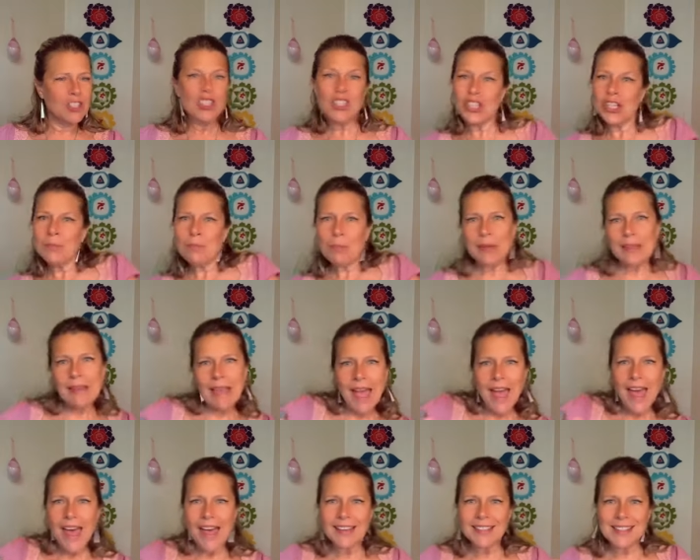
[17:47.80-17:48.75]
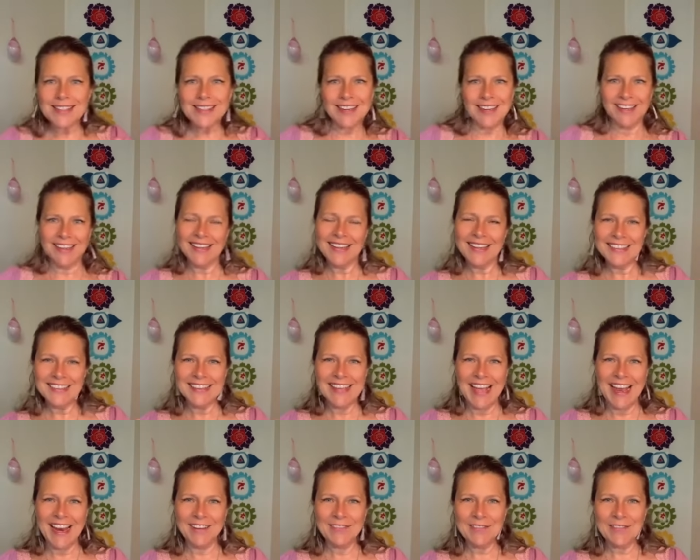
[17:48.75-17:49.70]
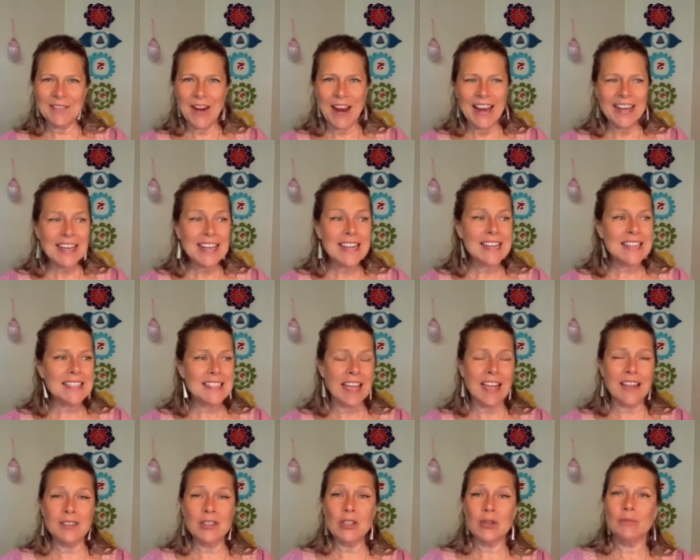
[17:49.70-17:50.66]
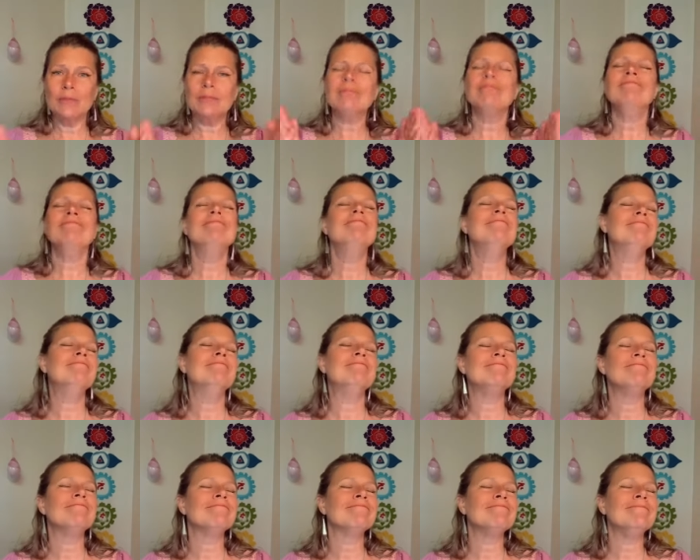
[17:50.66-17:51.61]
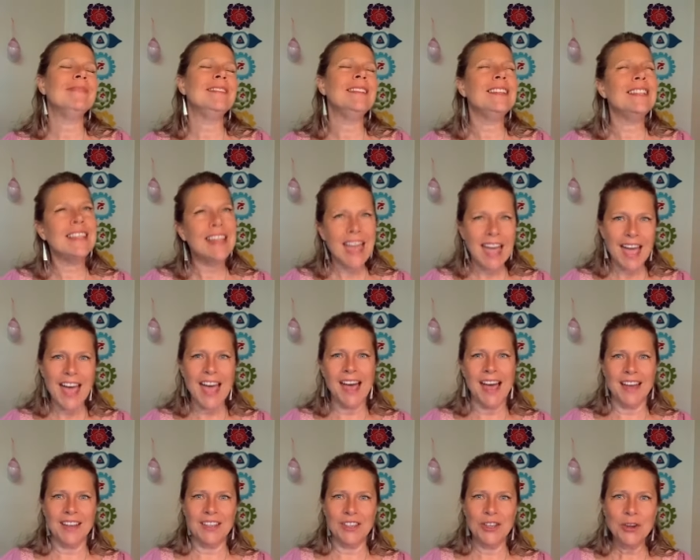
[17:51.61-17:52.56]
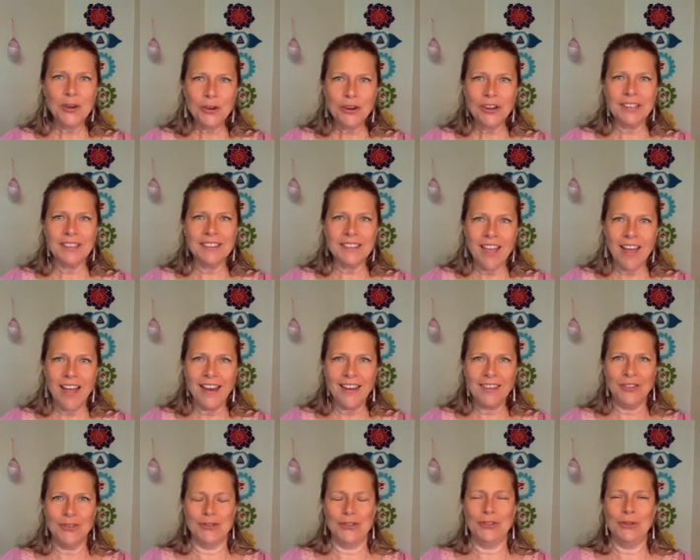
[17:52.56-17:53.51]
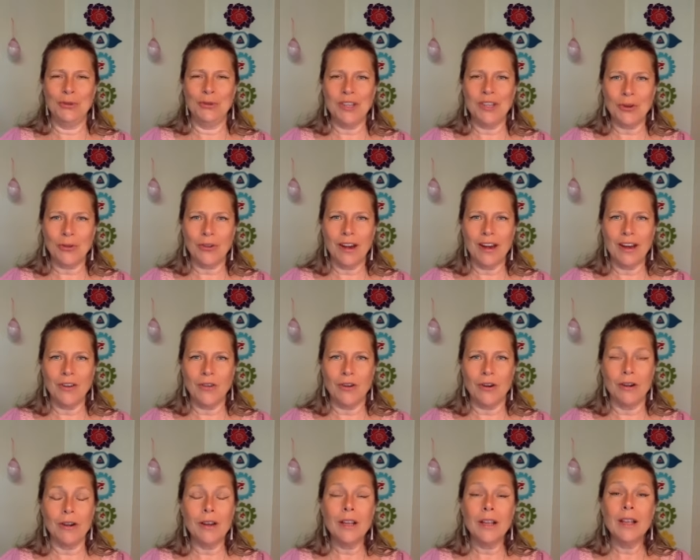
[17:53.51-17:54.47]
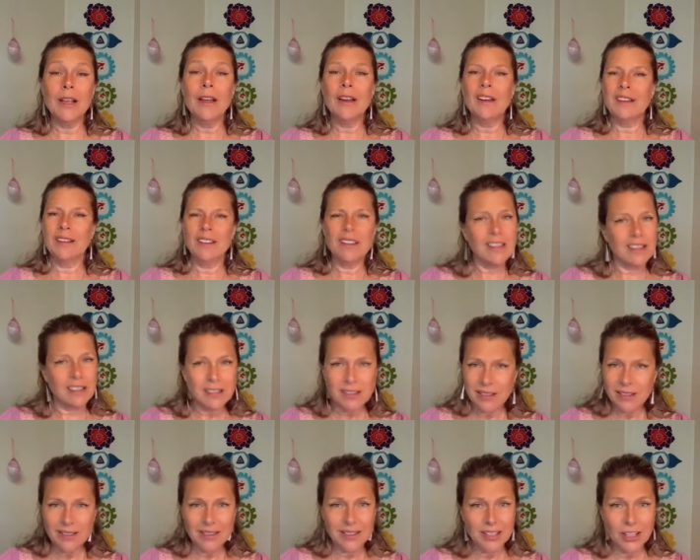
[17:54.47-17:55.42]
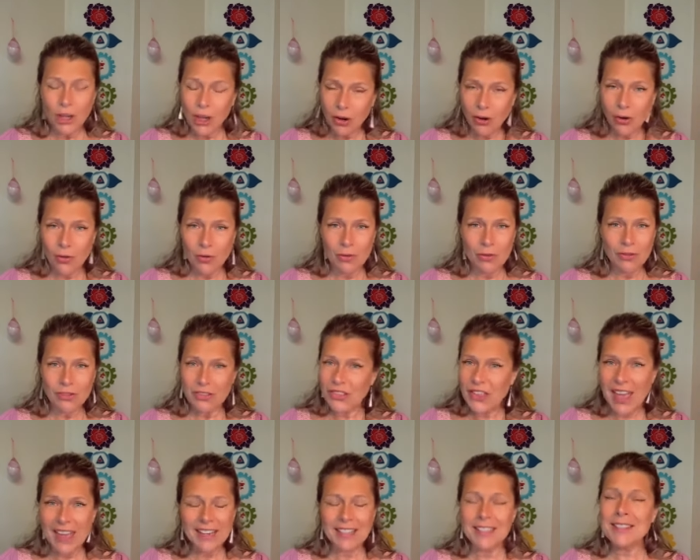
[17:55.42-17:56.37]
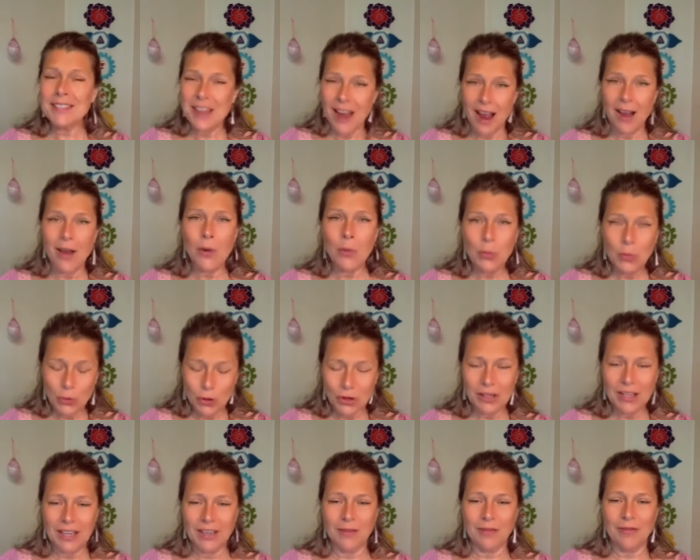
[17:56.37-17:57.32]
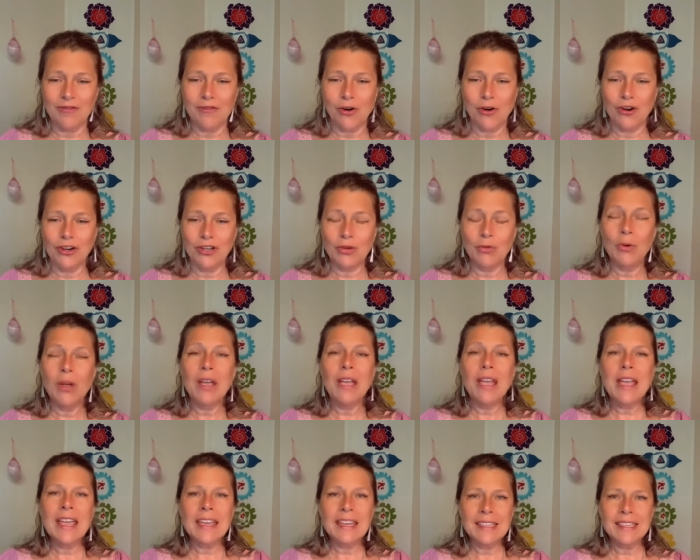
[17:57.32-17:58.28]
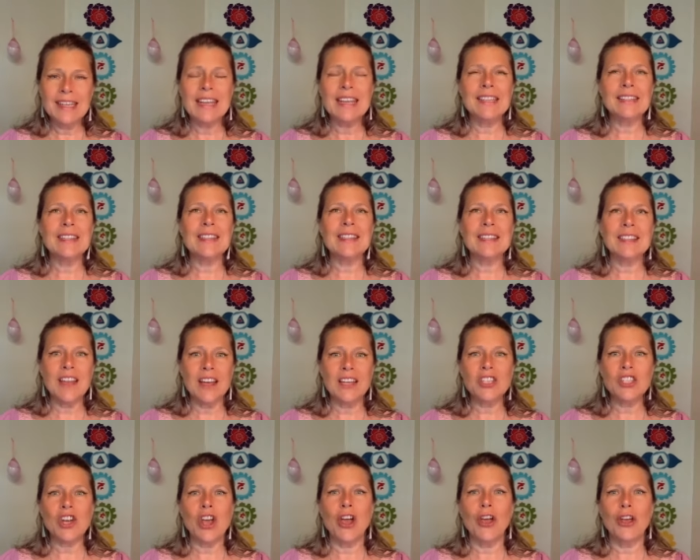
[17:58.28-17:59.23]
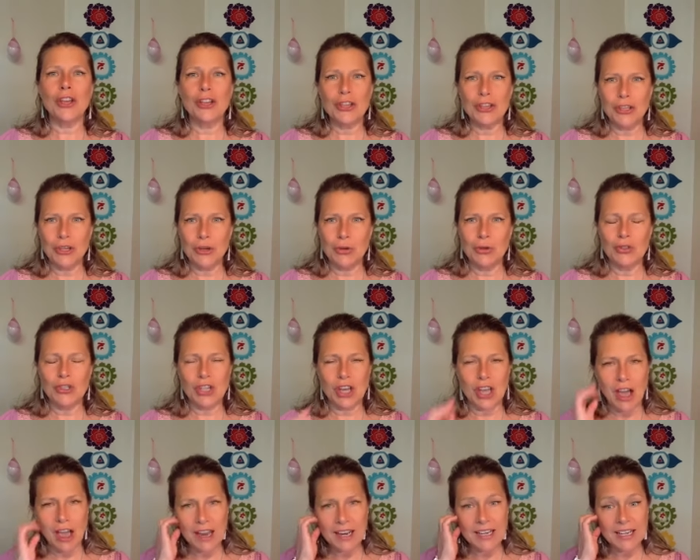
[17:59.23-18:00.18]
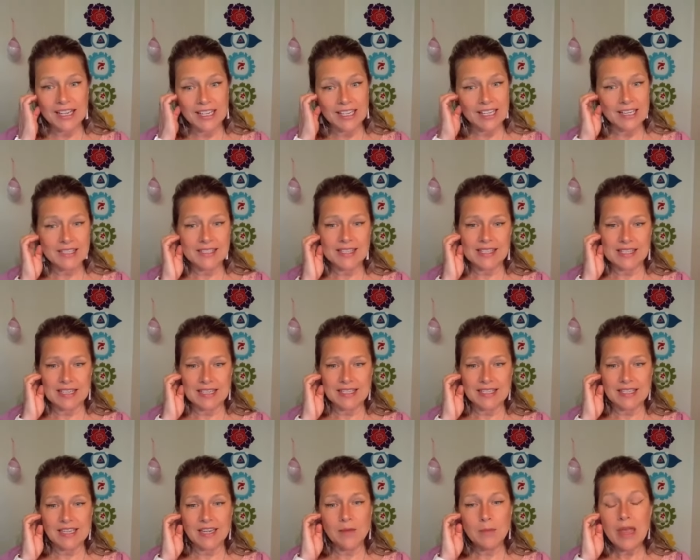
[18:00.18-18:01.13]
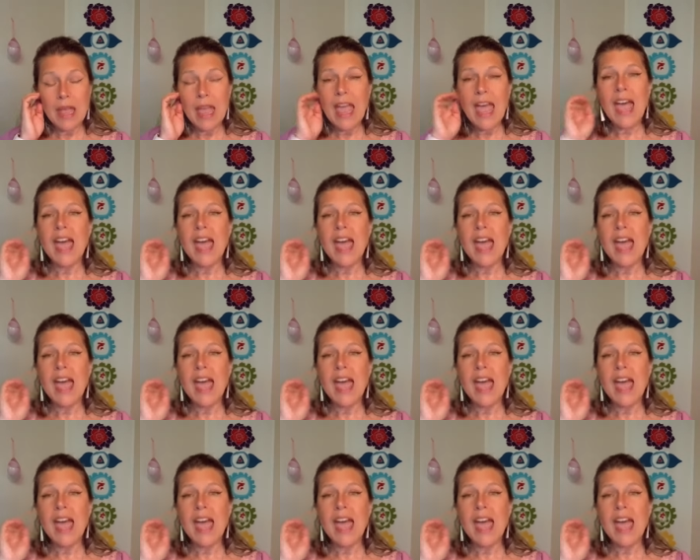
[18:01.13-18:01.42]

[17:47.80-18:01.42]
GPS in life, right? It tells you, mm, yeah, you're aligned, you're doing great, or no, that is not working for you. It is such a huge guiding system.